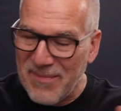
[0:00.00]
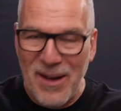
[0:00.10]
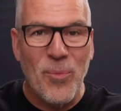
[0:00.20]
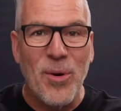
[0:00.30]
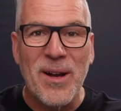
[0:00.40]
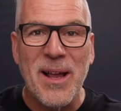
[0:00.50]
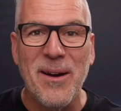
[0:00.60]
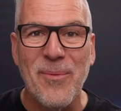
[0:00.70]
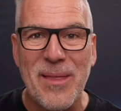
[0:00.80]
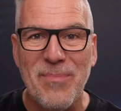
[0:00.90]
and work
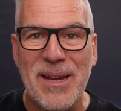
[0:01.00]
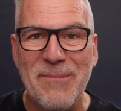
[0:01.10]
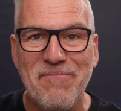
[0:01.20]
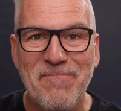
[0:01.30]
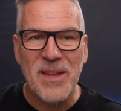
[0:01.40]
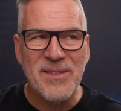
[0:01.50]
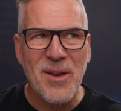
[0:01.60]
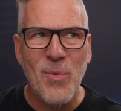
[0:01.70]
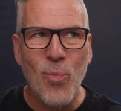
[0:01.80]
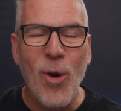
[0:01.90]
along with me. So
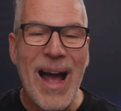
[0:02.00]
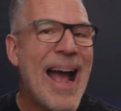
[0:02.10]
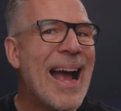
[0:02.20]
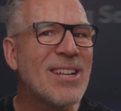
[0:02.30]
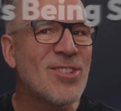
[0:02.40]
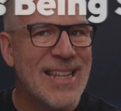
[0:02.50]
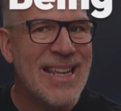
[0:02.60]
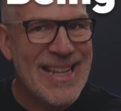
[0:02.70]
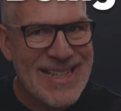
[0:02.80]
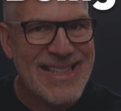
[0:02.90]
what
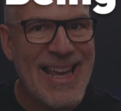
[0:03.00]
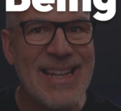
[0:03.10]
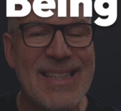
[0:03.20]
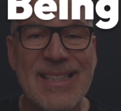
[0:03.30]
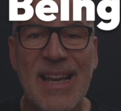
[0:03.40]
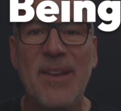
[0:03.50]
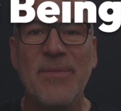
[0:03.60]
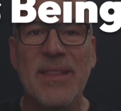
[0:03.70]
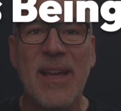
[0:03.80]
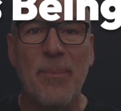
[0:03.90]
actually is getting saved
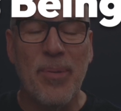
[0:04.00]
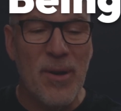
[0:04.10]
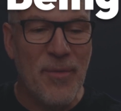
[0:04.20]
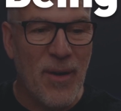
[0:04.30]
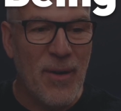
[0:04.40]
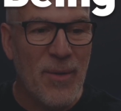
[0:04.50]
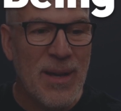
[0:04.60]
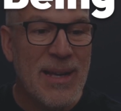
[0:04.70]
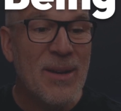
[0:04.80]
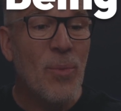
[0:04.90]
in that profile?
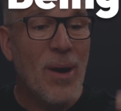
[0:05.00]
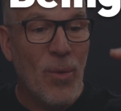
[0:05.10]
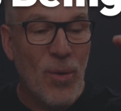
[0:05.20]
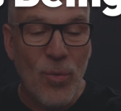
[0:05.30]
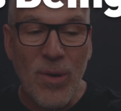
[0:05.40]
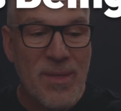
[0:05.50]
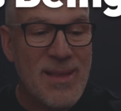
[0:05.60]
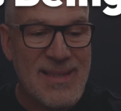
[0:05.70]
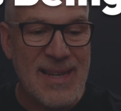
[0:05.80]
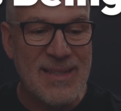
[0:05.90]
Well, all of the
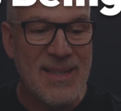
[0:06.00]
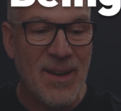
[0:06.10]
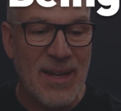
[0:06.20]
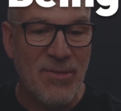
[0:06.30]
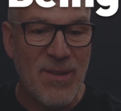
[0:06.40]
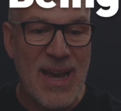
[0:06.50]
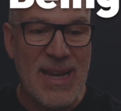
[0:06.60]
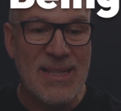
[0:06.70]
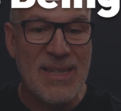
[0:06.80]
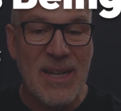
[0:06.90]
scenes that I
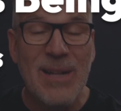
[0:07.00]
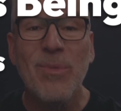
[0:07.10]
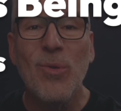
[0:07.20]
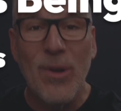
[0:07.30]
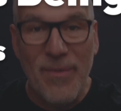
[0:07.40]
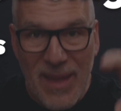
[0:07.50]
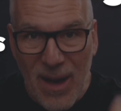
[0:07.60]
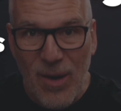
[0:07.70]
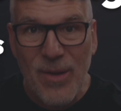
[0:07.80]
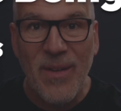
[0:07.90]
create, all of the
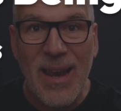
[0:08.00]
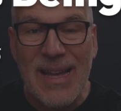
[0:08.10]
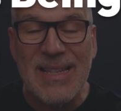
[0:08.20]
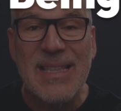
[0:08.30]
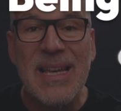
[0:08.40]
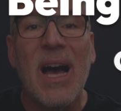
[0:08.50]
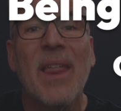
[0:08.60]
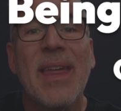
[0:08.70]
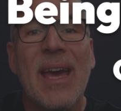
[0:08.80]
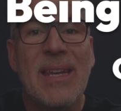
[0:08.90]
overlays that are
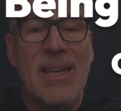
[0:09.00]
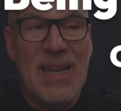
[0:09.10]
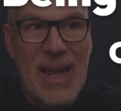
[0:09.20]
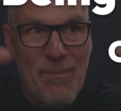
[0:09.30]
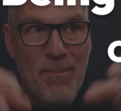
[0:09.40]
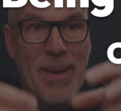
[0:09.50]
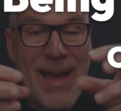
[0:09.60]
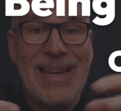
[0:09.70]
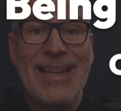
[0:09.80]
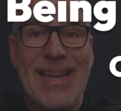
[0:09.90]
then
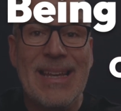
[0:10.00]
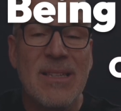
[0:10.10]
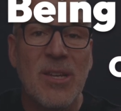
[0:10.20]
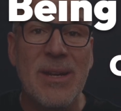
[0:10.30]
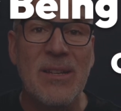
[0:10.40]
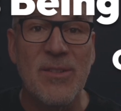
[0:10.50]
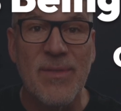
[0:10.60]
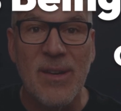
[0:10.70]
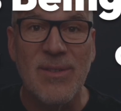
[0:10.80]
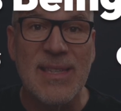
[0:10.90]
embedded into each of
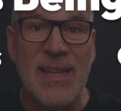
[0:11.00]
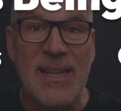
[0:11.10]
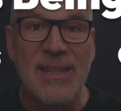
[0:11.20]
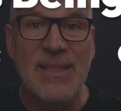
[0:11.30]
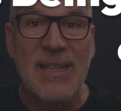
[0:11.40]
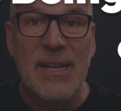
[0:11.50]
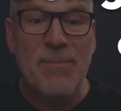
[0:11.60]
those scenes,